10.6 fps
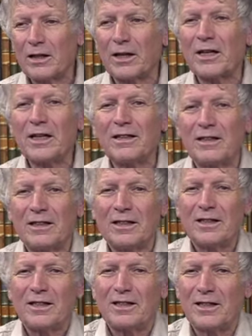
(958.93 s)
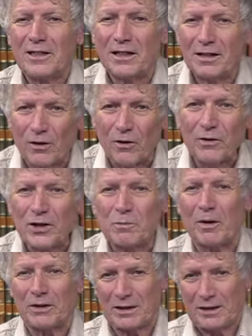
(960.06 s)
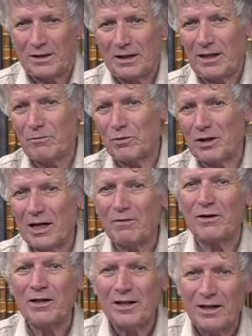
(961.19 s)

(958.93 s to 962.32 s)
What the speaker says: The king decided on the spot that he would never